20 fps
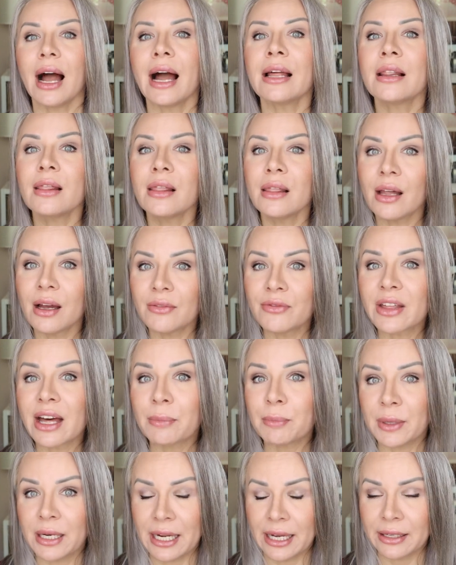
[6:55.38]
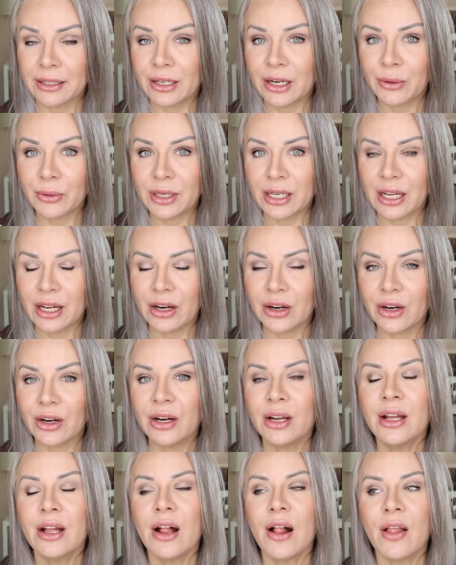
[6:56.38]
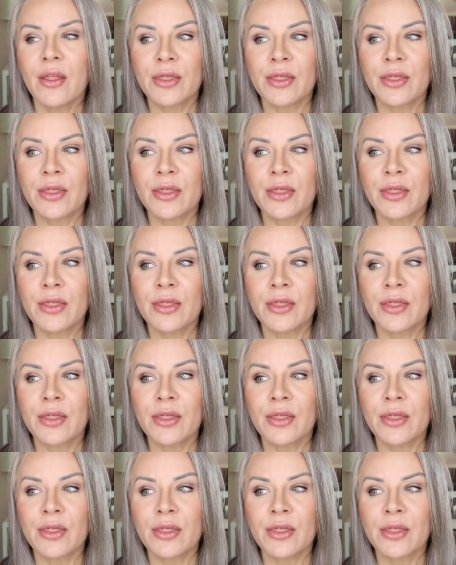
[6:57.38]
I love that banana note in here.